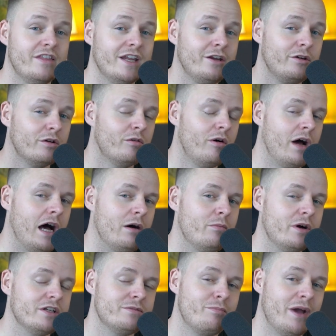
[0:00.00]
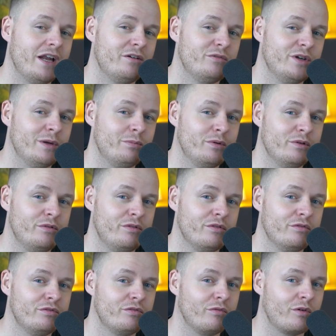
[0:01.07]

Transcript: Then you know how much battery Bluetooth